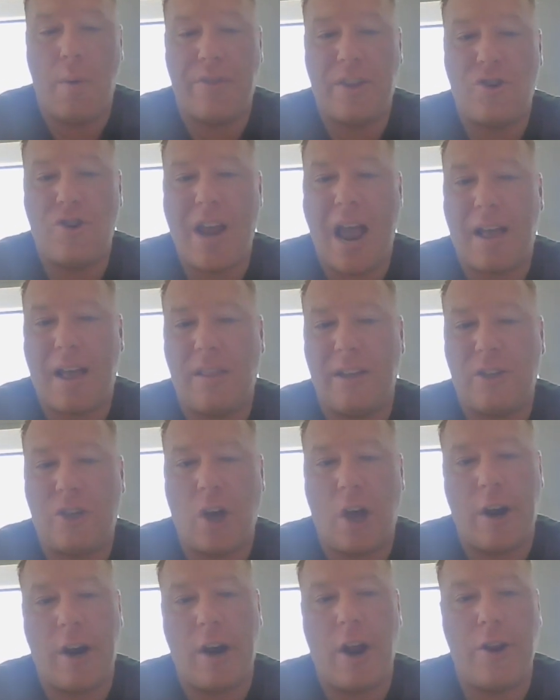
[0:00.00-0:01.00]
with the
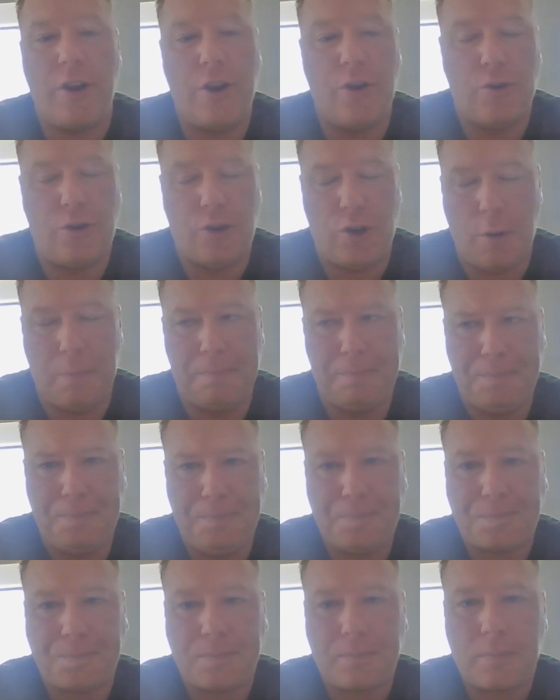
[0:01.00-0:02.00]
checklist on it on YouTube,
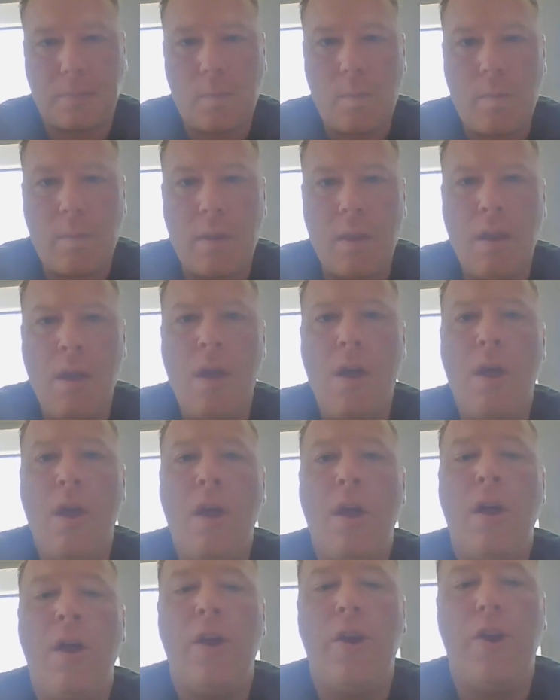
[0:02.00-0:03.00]

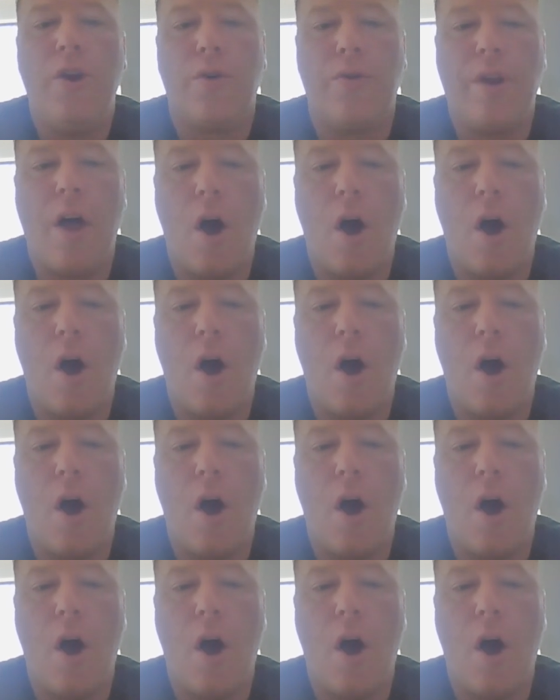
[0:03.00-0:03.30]
you'll